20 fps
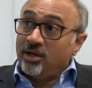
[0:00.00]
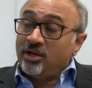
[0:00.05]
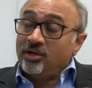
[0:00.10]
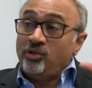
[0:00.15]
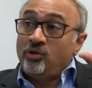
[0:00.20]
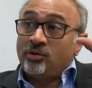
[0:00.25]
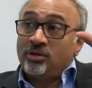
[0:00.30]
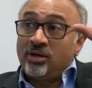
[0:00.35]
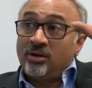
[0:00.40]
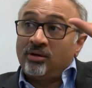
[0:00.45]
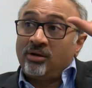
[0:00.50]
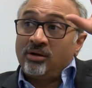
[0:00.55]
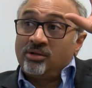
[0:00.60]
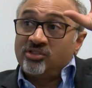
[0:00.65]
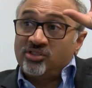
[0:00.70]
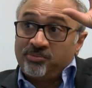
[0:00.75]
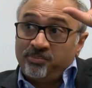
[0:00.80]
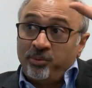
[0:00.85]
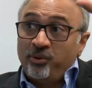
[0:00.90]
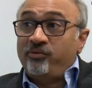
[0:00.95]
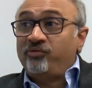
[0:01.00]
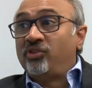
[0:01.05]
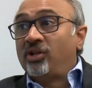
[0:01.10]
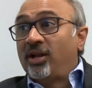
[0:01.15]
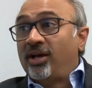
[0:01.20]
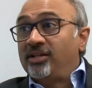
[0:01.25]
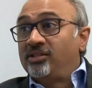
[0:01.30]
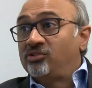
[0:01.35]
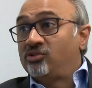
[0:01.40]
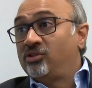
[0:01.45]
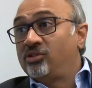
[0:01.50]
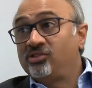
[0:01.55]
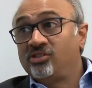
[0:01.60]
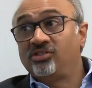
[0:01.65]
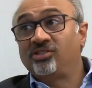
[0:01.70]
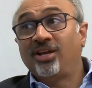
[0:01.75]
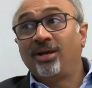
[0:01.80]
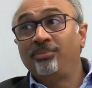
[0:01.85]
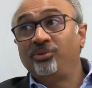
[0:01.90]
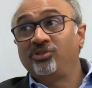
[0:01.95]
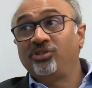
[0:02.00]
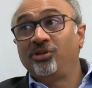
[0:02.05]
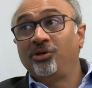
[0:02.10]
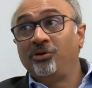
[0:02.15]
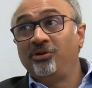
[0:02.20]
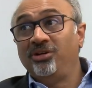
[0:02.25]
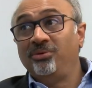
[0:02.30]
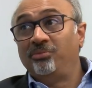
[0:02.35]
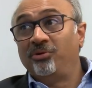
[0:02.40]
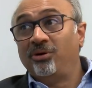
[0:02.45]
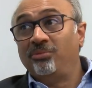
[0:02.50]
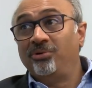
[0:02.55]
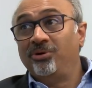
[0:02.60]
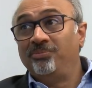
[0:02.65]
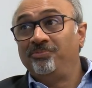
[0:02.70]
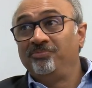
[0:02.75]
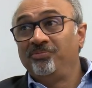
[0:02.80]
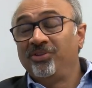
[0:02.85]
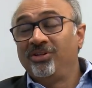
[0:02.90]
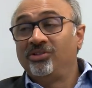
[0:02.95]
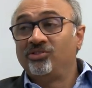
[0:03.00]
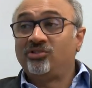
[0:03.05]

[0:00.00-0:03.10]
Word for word: you can spoof the light. So there's a cybersecurity problem.